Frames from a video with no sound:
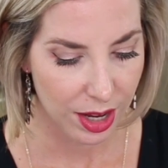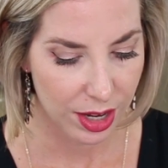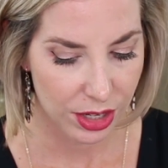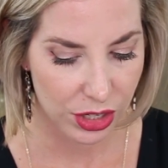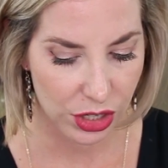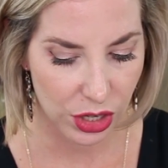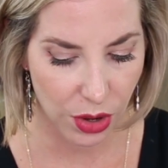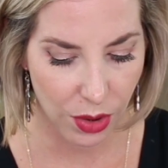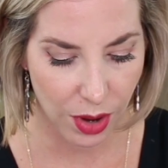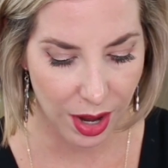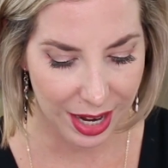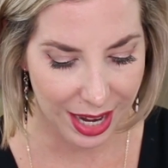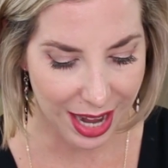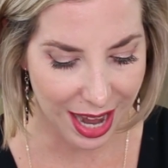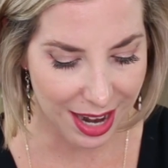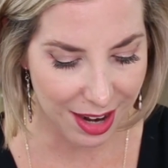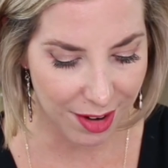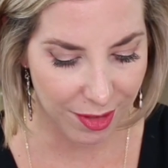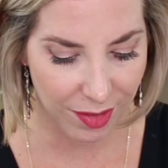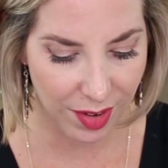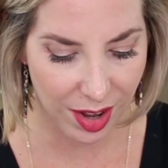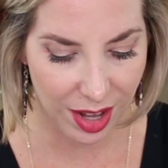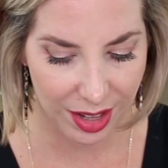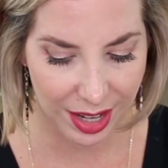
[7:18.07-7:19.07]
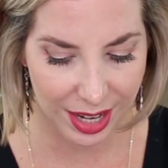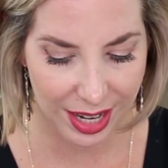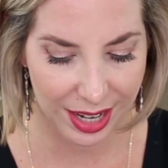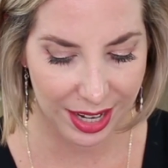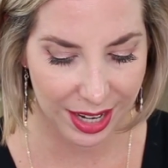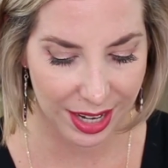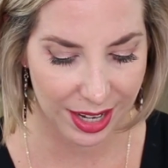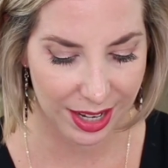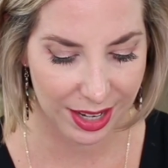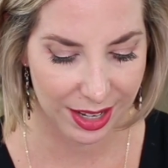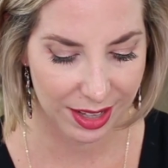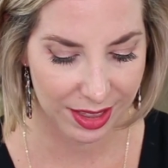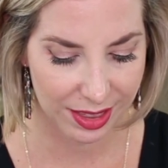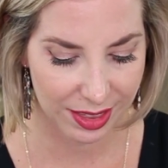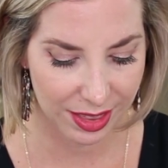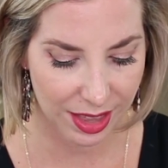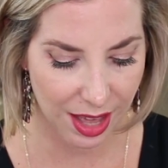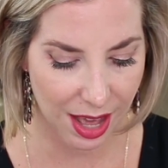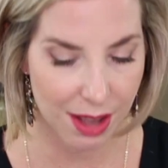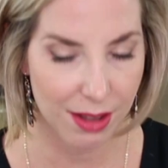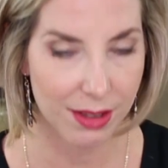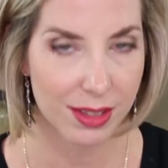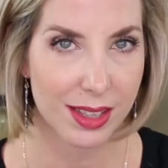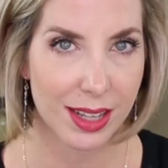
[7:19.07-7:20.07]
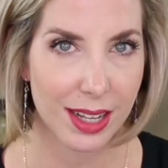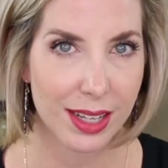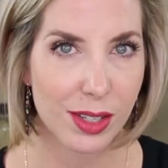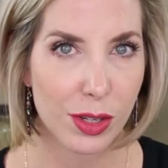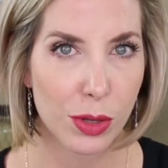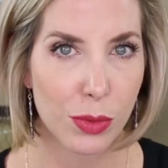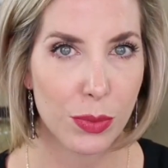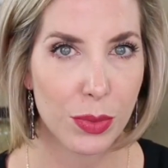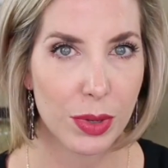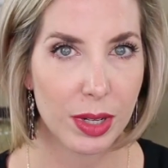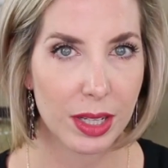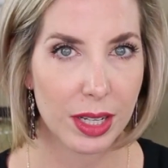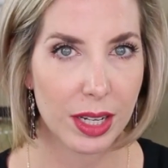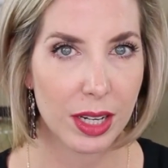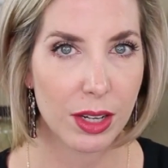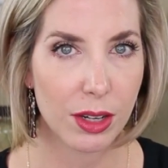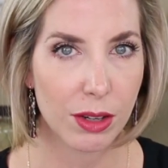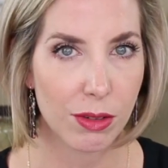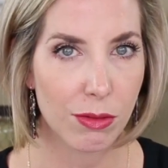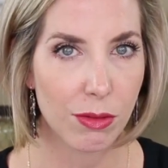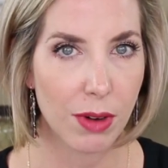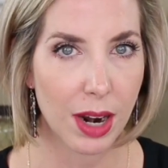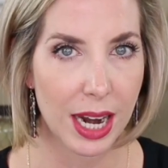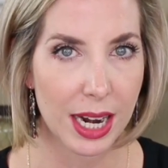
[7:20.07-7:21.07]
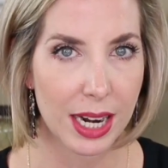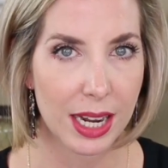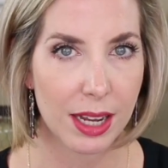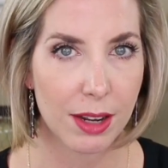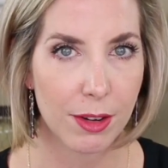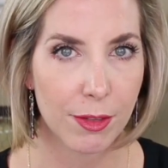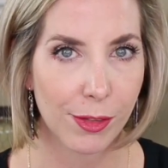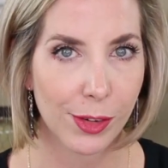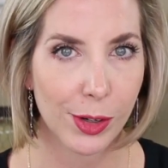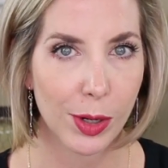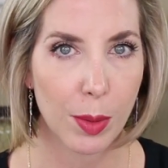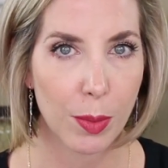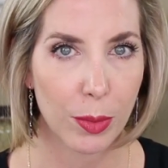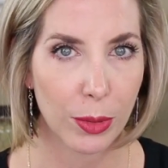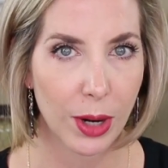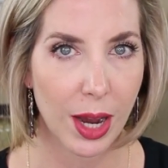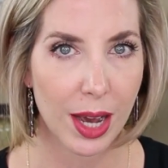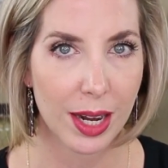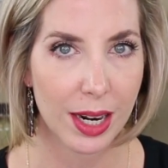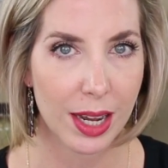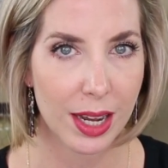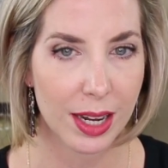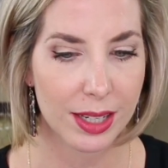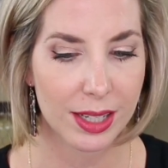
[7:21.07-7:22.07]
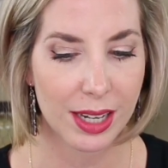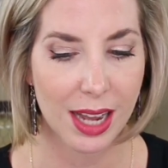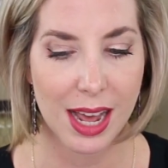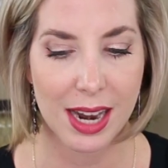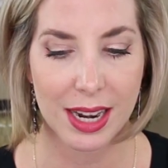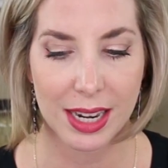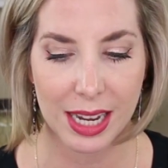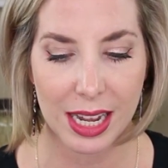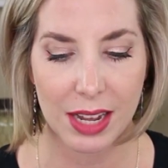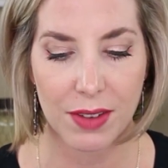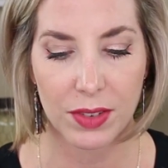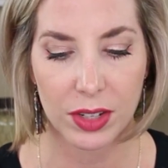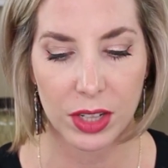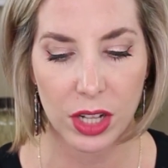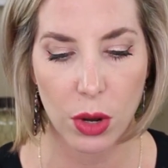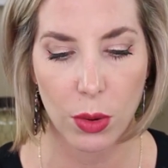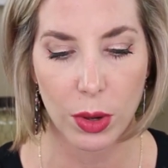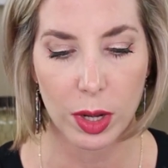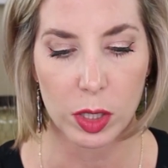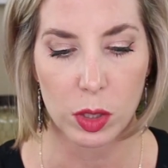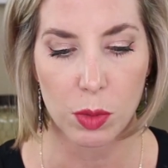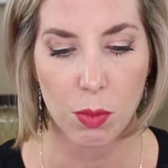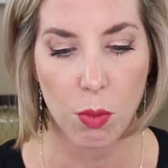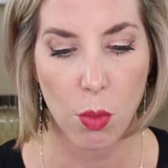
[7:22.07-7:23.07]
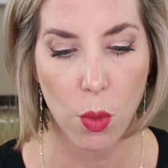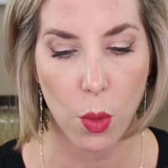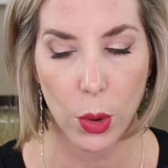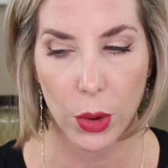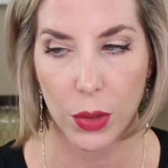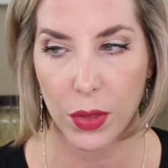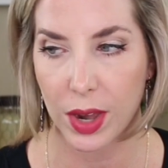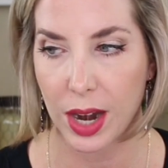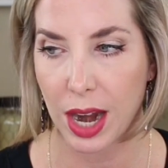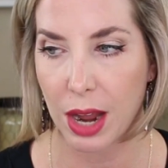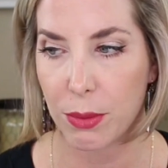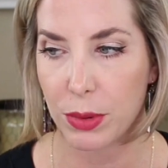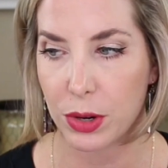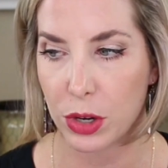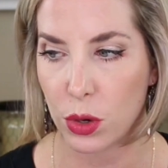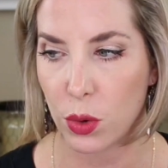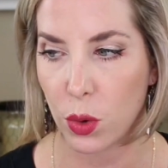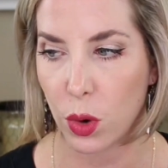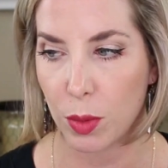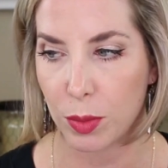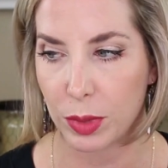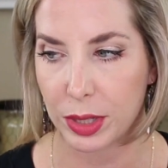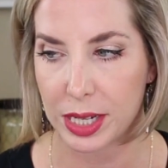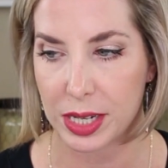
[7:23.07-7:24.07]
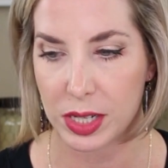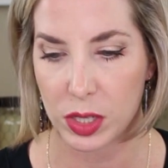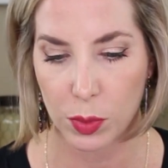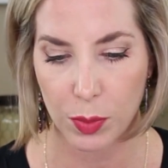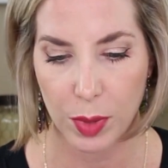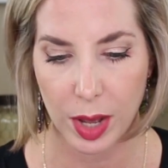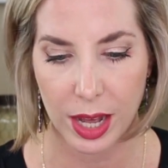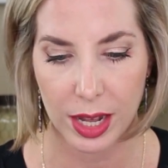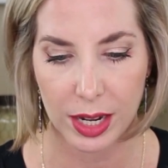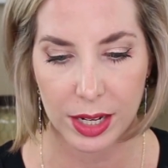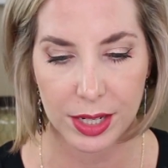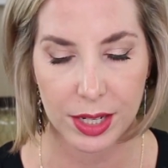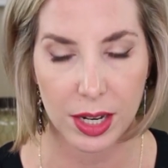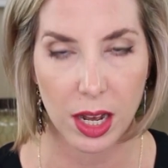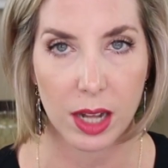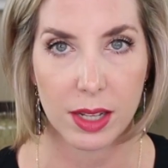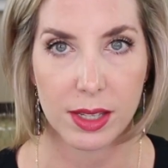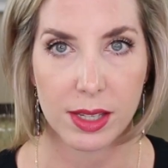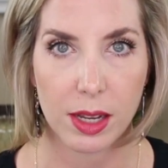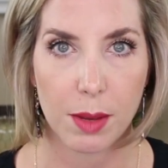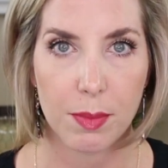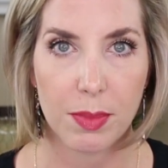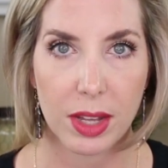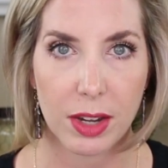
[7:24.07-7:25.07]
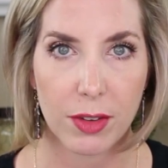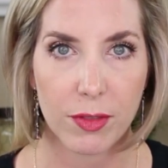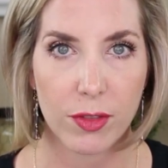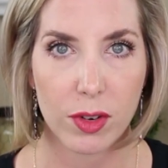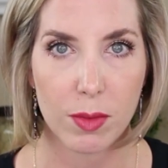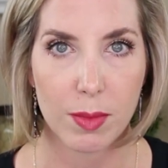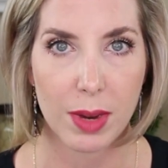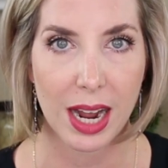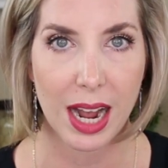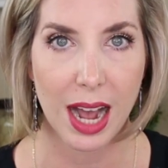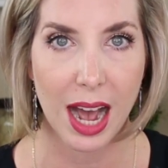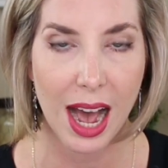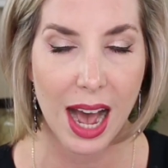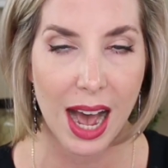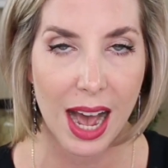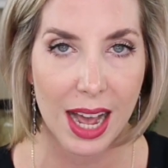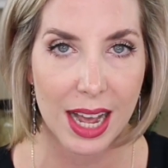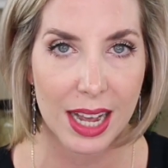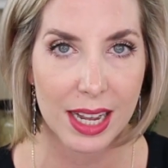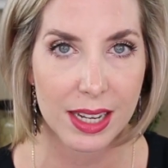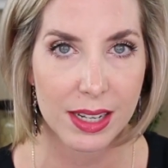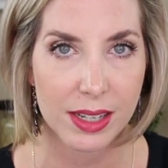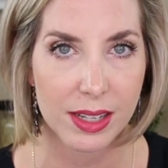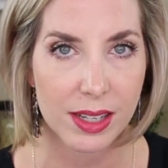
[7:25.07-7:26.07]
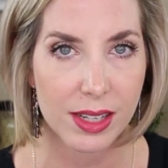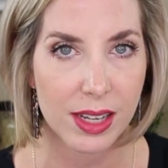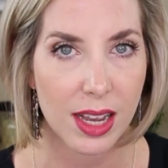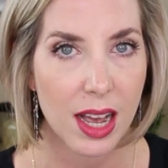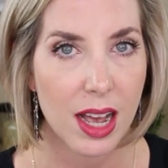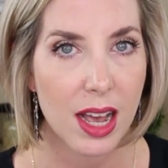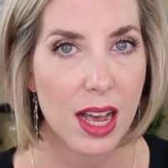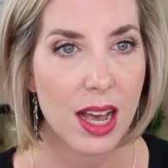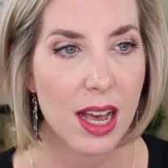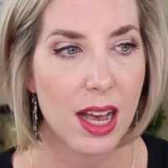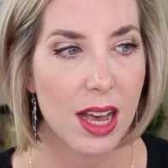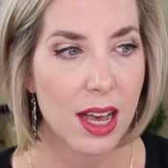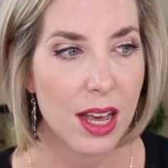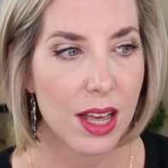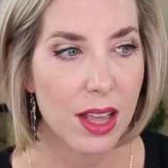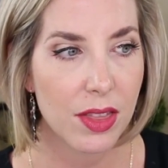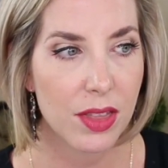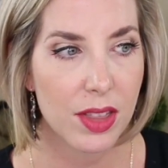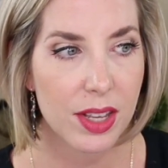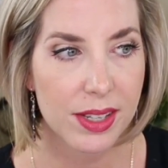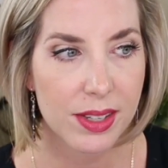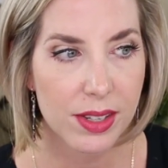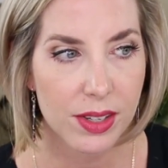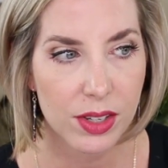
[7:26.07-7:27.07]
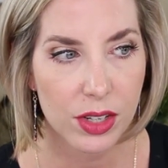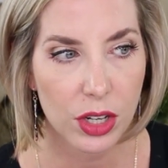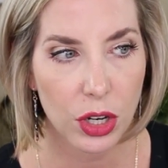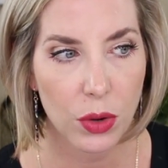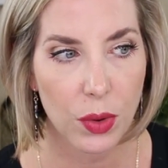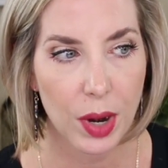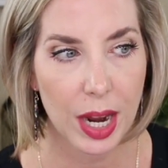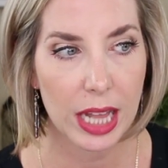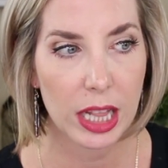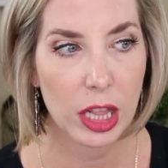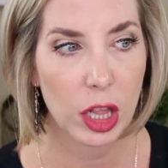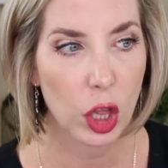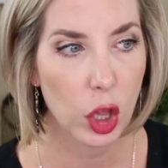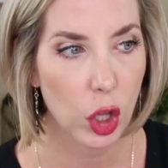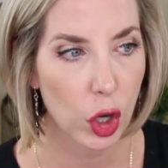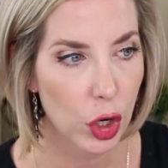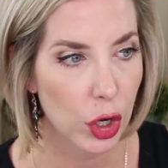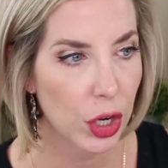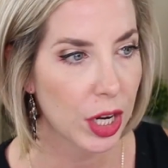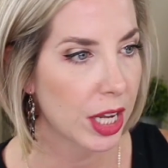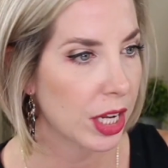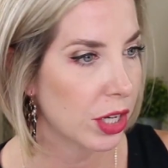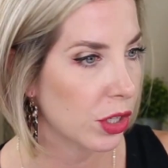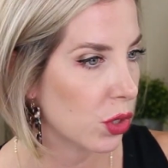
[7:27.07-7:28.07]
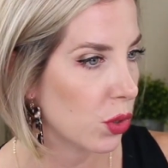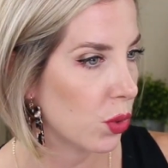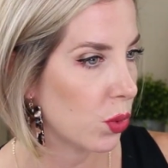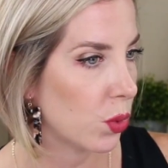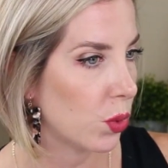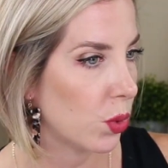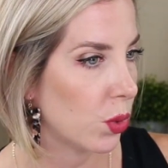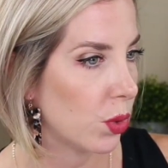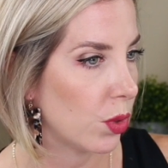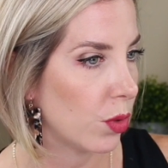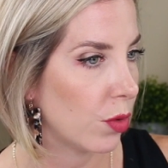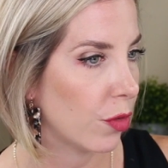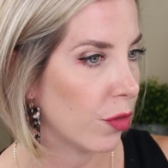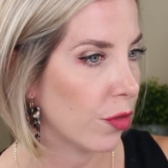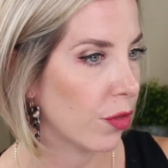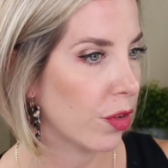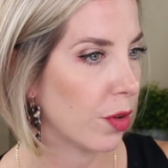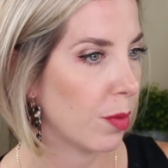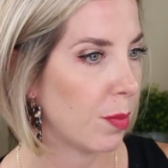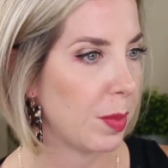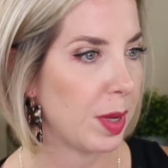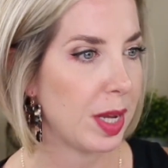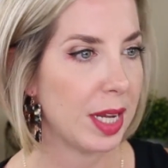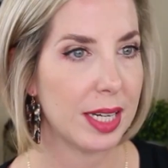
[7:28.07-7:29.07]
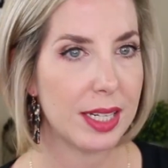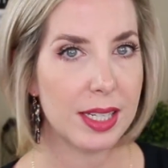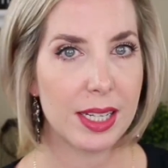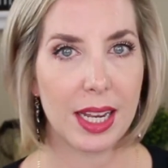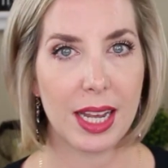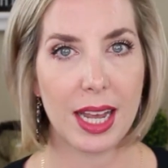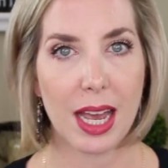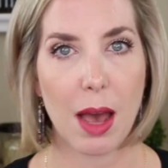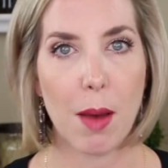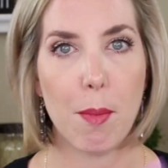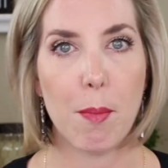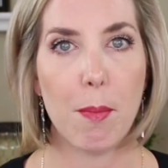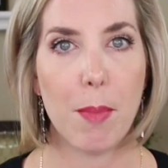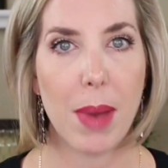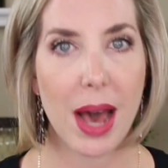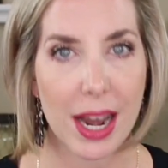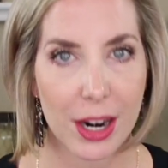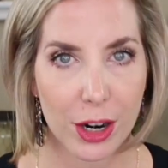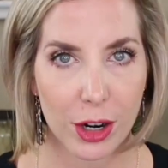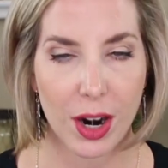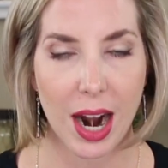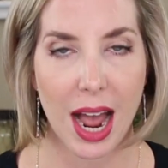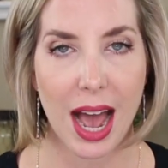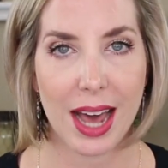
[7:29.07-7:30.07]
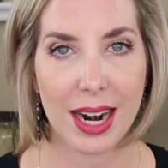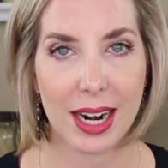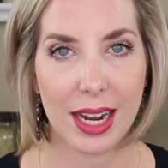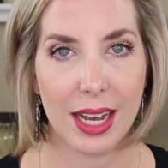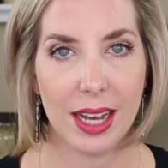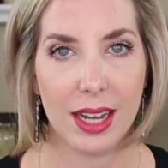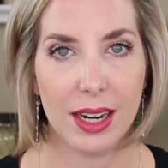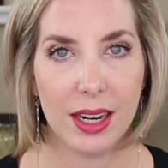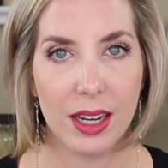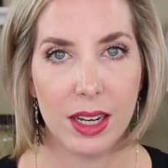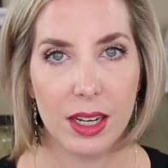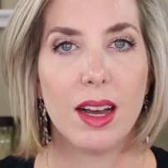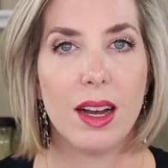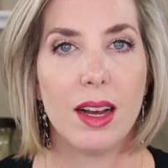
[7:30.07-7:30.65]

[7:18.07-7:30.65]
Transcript: So I kind of felt like that's a really good rating for a product. And even though it's more than I would normally spend on something for my eyes, this is a great learning tool for me to get better at it.